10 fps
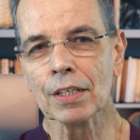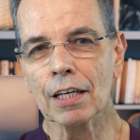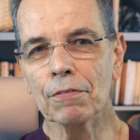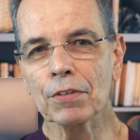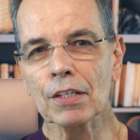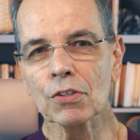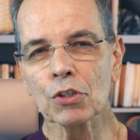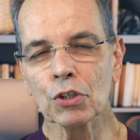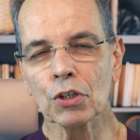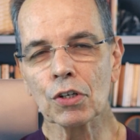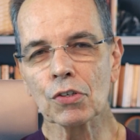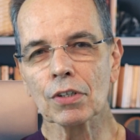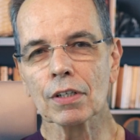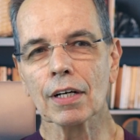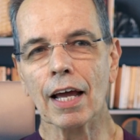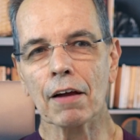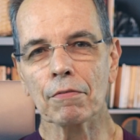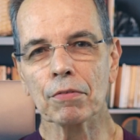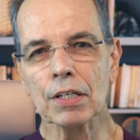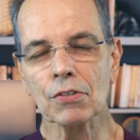if this occurs
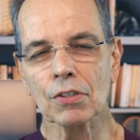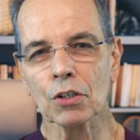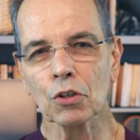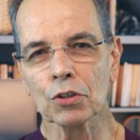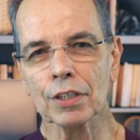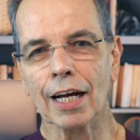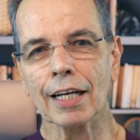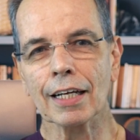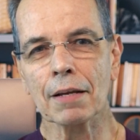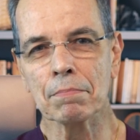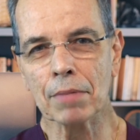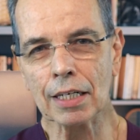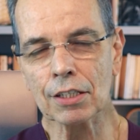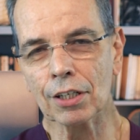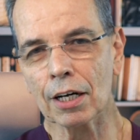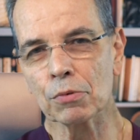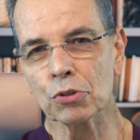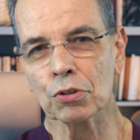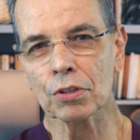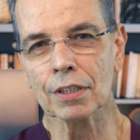every single night and many times
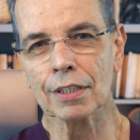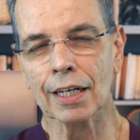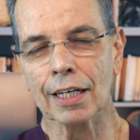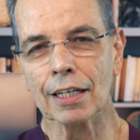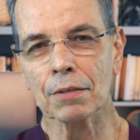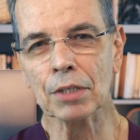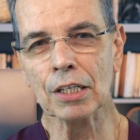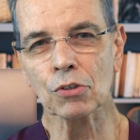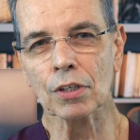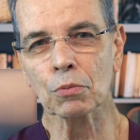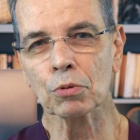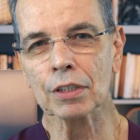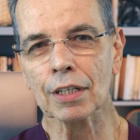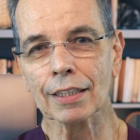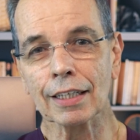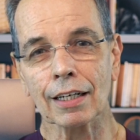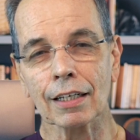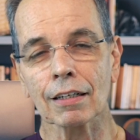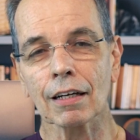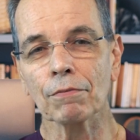during the night, it means that we're not
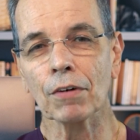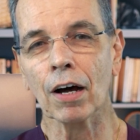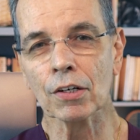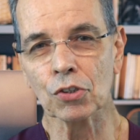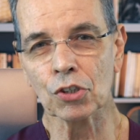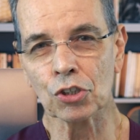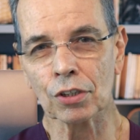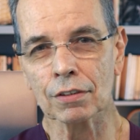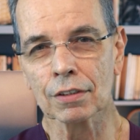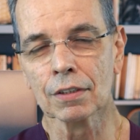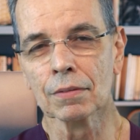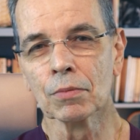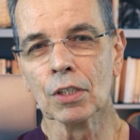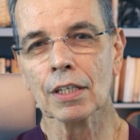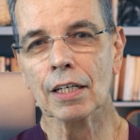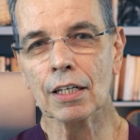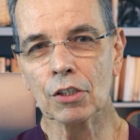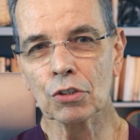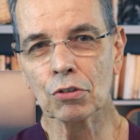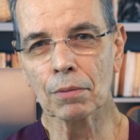getting enough oxygen
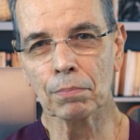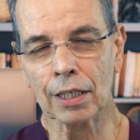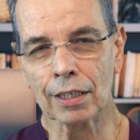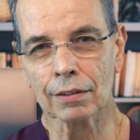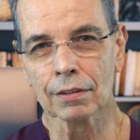into the blood.